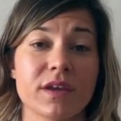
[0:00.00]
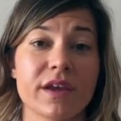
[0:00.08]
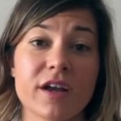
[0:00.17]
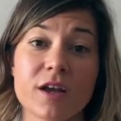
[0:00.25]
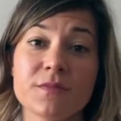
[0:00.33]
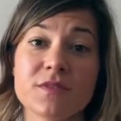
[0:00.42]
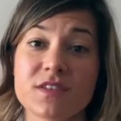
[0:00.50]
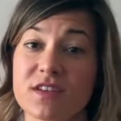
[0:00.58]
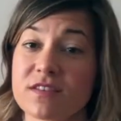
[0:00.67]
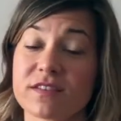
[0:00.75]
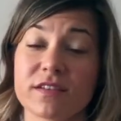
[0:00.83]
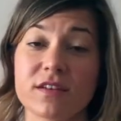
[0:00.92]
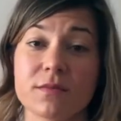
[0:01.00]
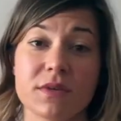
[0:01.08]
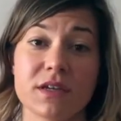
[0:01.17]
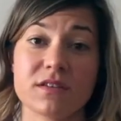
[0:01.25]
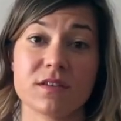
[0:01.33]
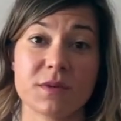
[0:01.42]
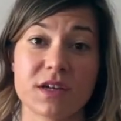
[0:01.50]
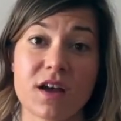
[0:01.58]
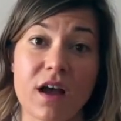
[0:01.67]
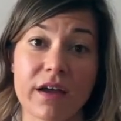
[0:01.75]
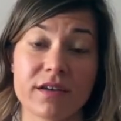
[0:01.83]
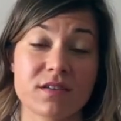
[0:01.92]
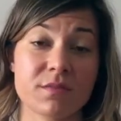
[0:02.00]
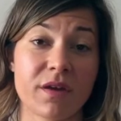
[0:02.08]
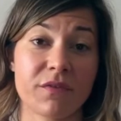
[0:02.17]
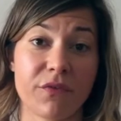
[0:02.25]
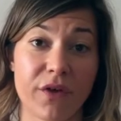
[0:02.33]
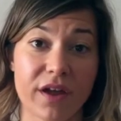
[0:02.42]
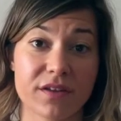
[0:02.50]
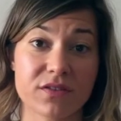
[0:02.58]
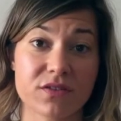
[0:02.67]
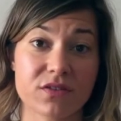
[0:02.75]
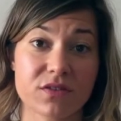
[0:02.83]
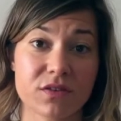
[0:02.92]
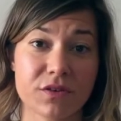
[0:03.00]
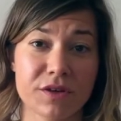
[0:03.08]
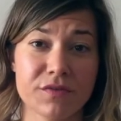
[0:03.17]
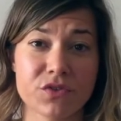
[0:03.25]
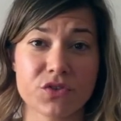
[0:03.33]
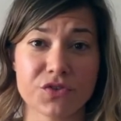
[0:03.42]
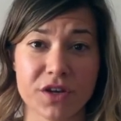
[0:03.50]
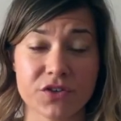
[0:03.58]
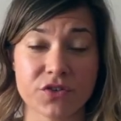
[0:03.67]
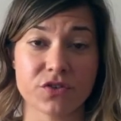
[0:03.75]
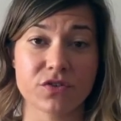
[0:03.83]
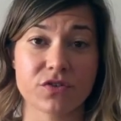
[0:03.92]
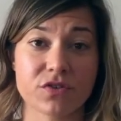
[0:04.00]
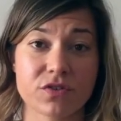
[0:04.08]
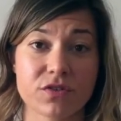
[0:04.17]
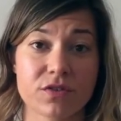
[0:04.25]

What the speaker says: It comes easily to me to be kind to my friends or even strangers,